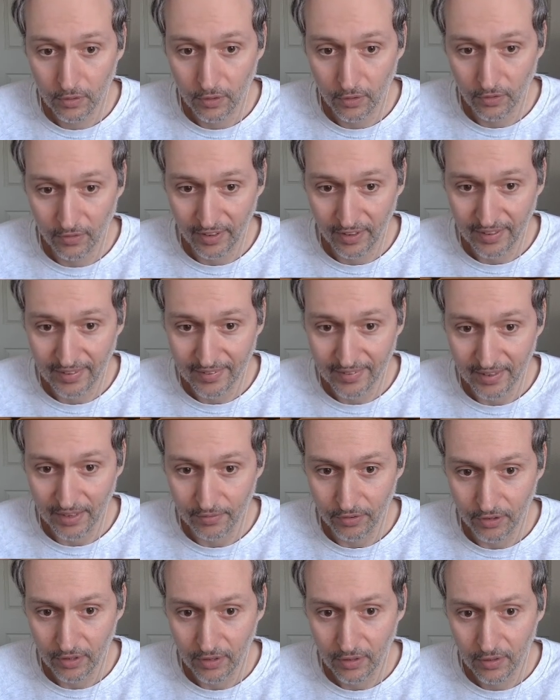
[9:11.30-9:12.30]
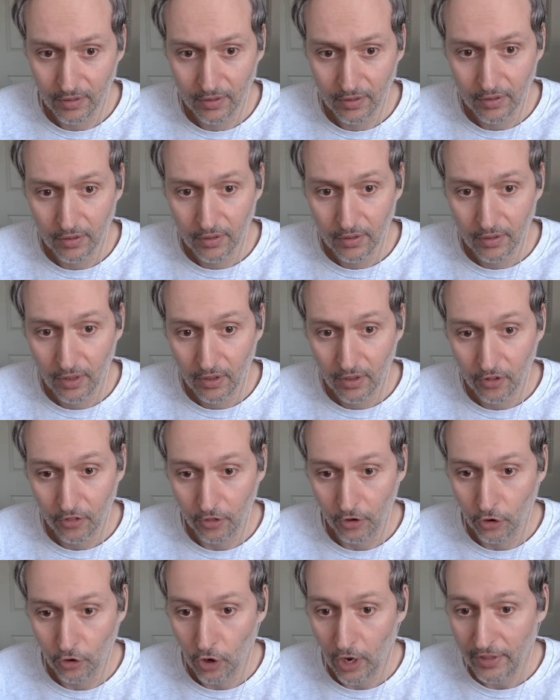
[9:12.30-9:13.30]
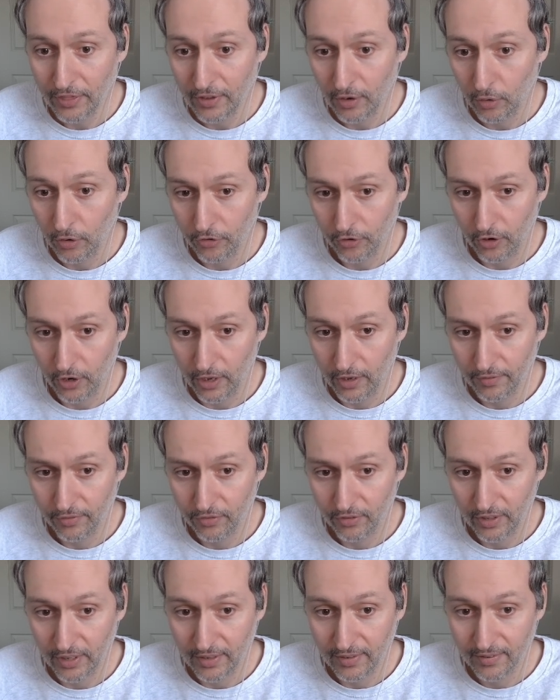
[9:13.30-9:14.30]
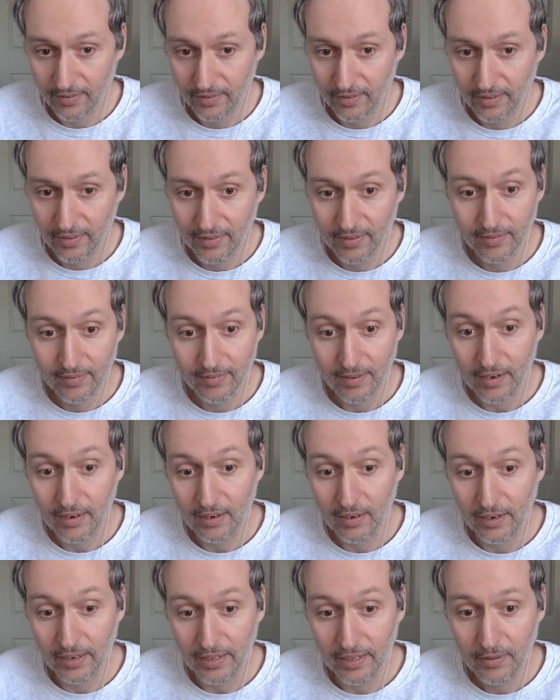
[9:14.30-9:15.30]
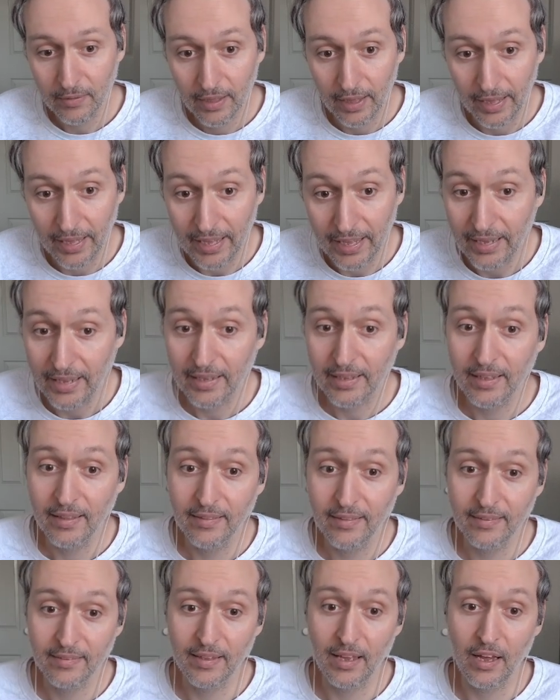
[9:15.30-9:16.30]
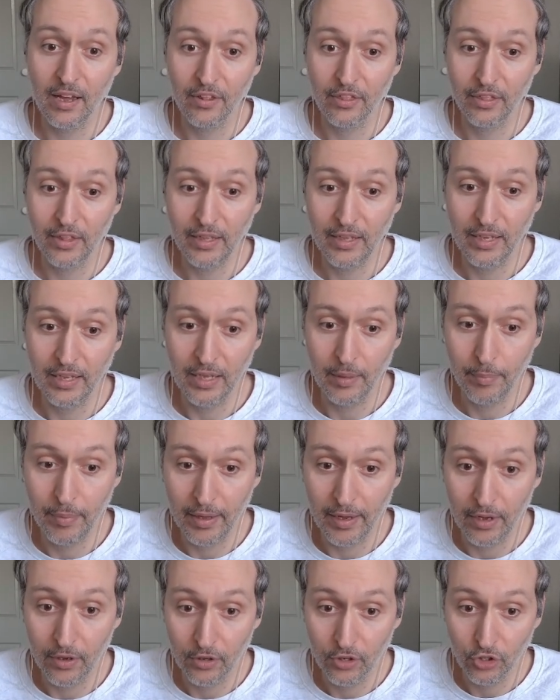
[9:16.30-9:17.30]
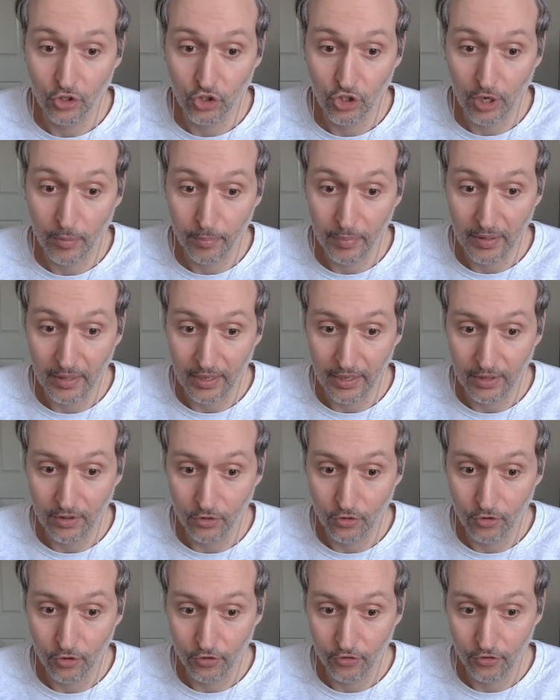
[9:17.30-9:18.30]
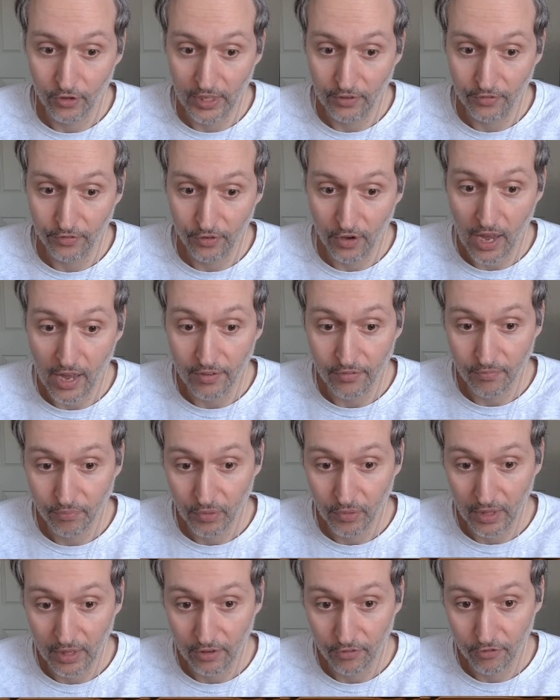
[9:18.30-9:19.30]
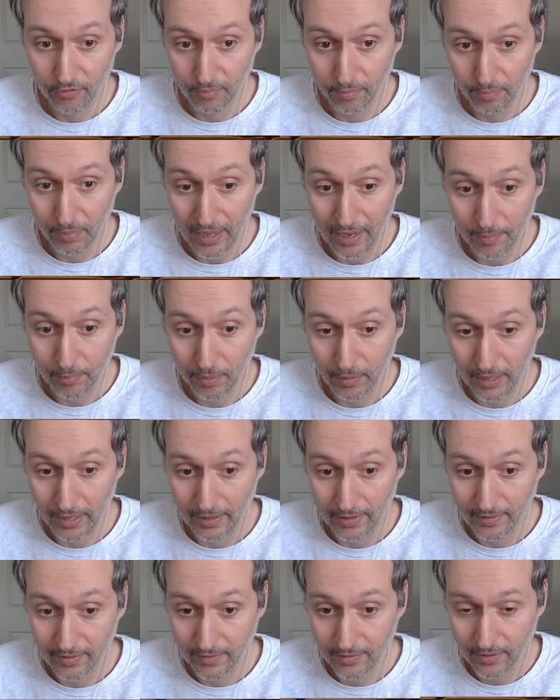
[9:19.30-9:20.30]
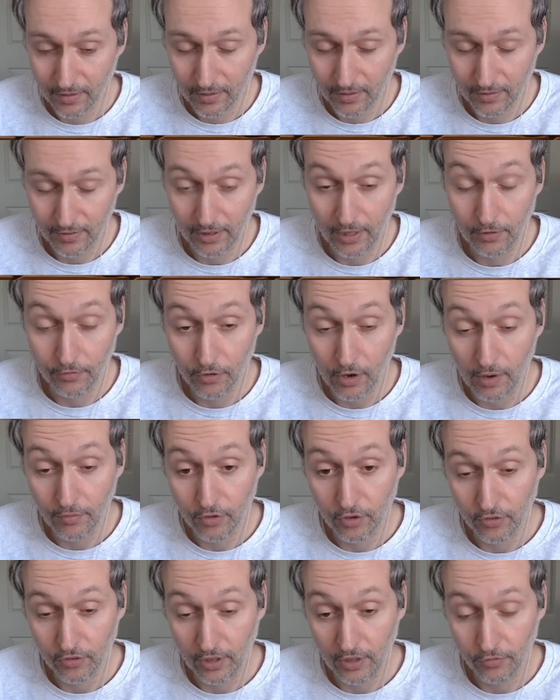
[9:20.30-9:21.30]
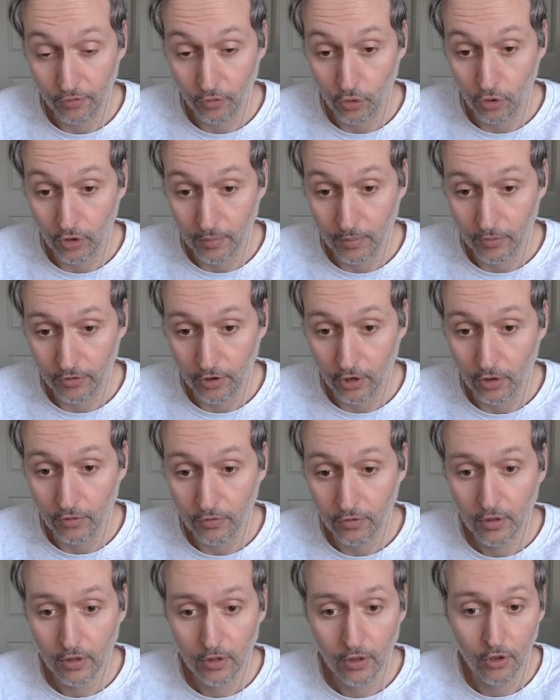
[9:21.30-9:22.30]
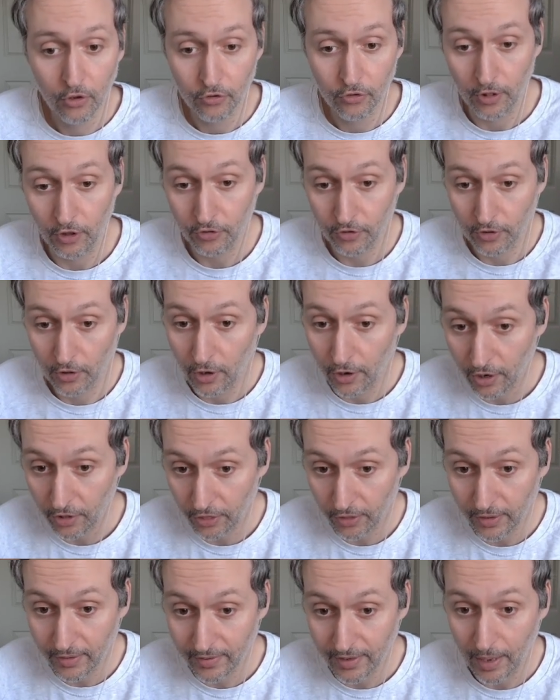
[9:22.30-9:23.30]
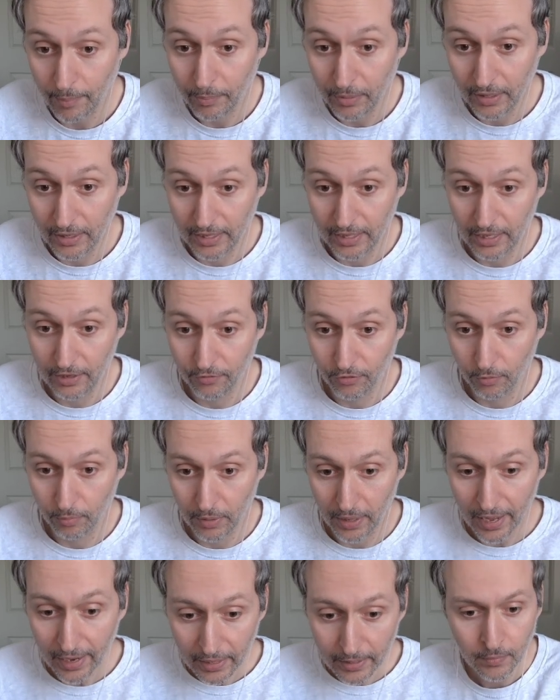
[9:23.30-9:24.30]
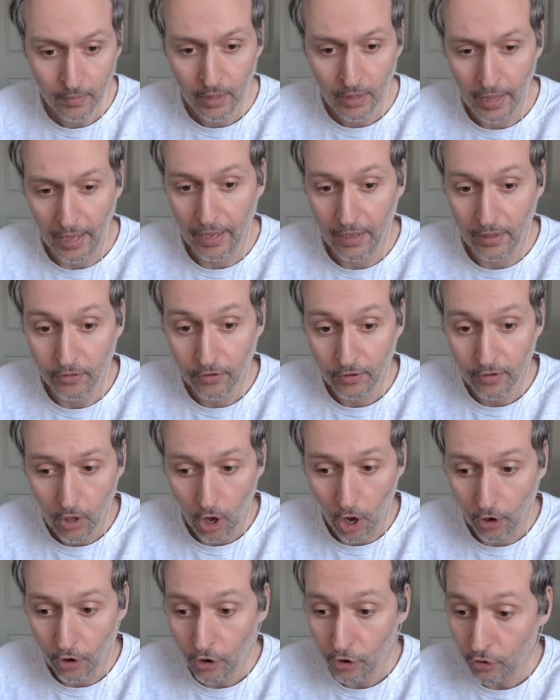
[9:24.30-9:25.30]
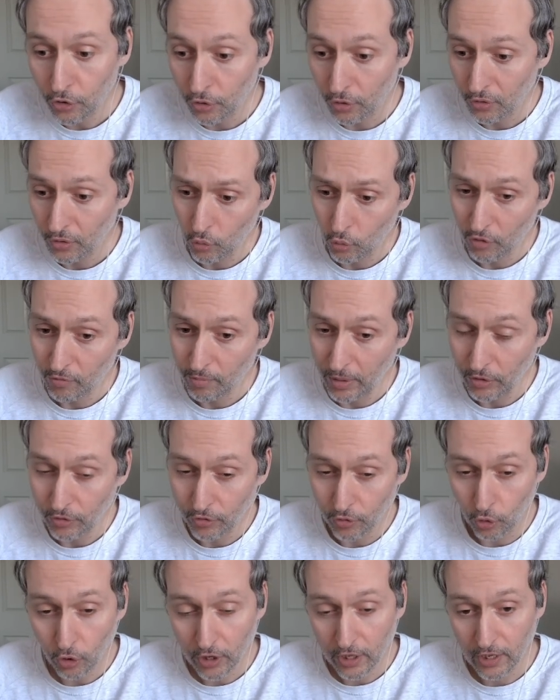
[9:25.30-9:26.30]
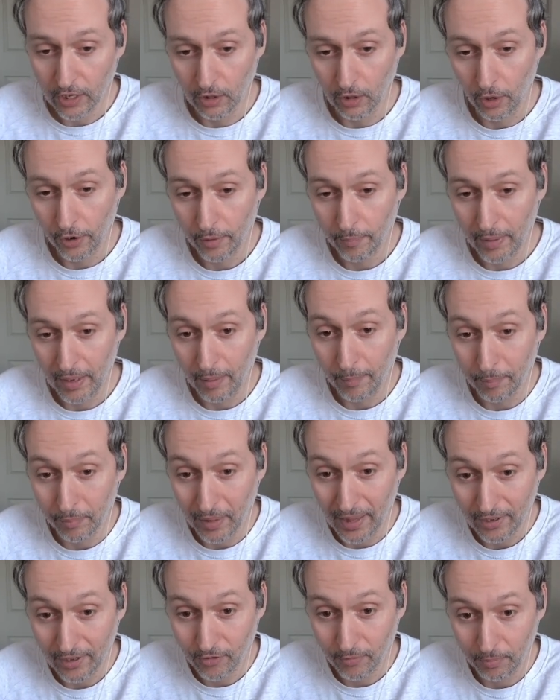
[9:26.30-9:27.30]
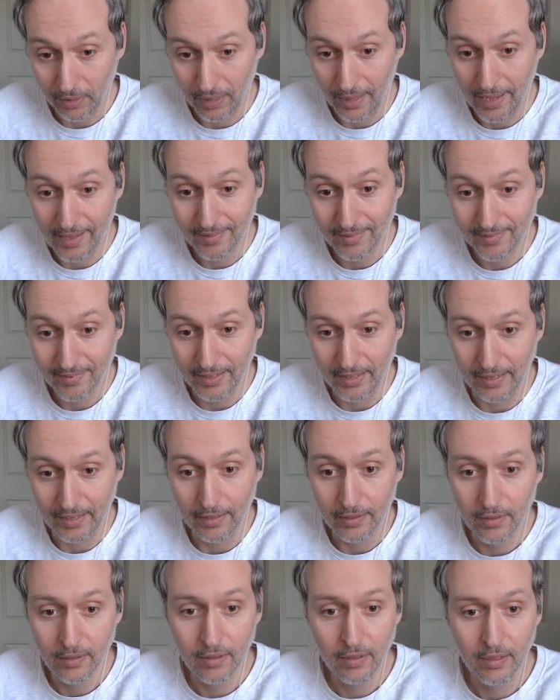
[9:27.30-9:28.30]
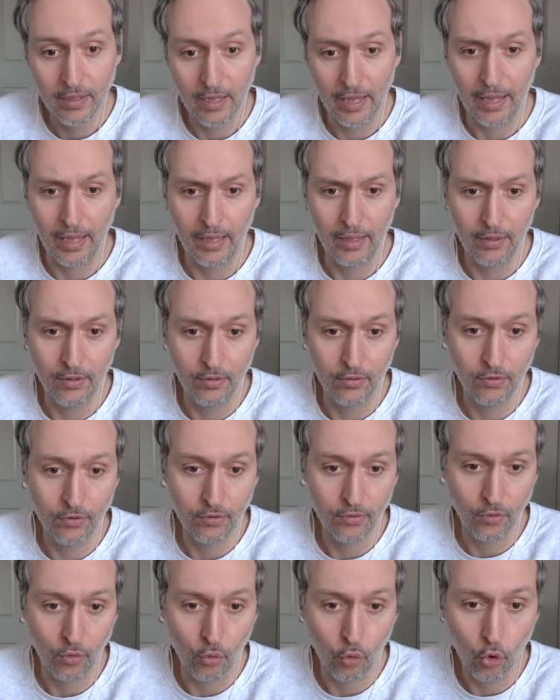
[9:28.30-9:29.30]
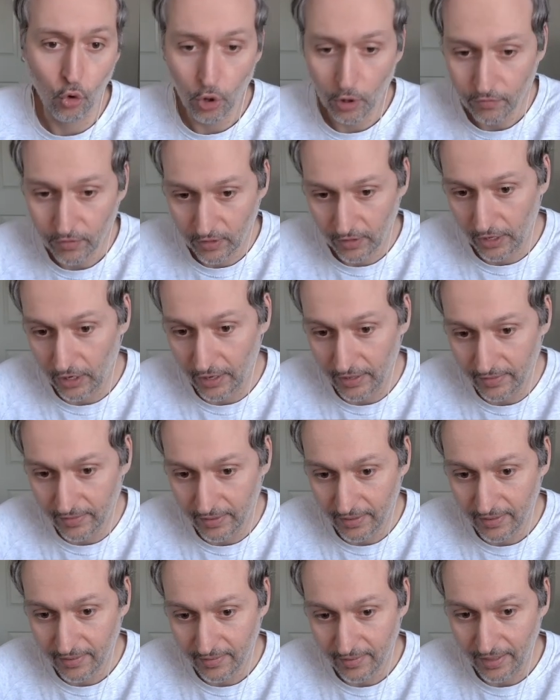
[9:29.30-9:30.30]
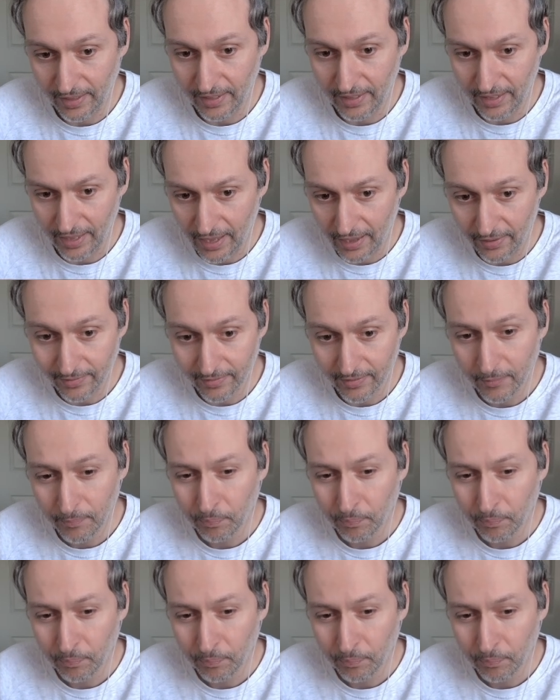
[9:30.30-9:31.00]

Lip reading: d7, the knight that was on f6, suddenly it can start thinking about jumping into c5 if black plays c5 to c4 himself. So there's a lot of things happening here for black. And I know we've been talking a lot about black's plans here and all of the ideas that he has.